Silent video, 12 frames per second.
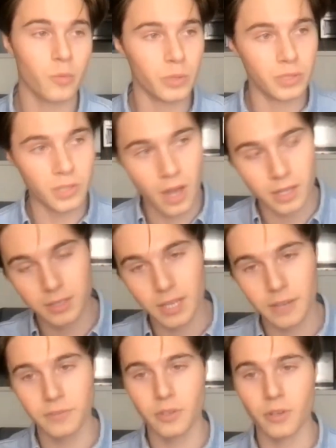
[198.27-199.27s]
We talked
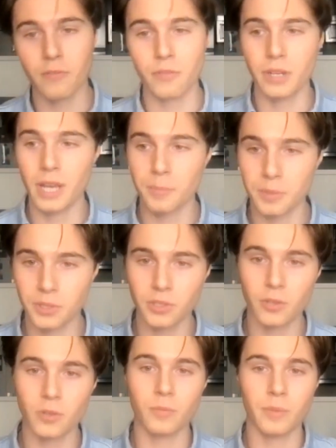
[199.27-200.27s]
after every
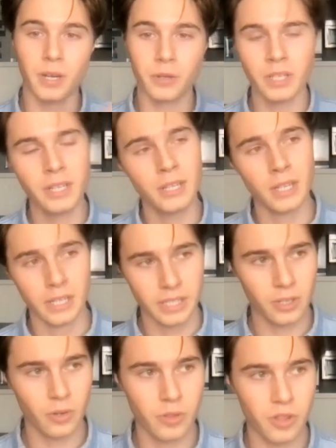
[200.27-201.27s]
episode about,
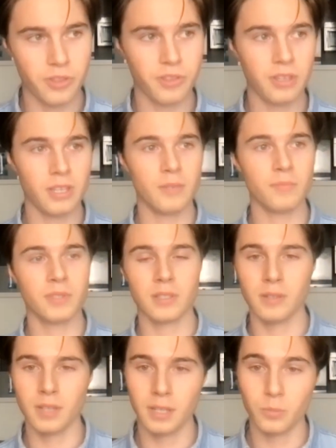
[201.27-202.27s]
the themes,
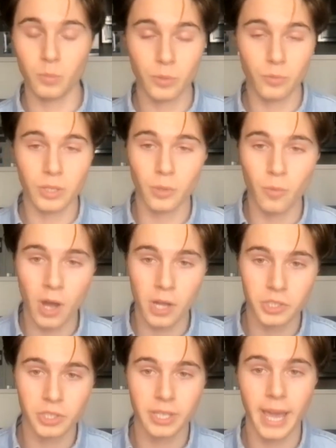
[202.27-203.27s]
and we really
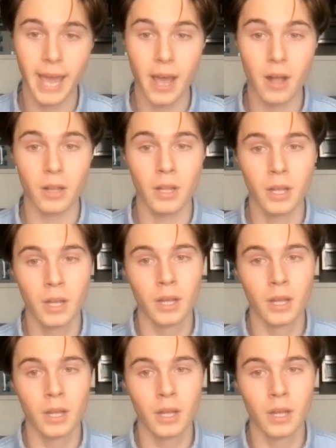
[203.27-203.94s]
watched Cal.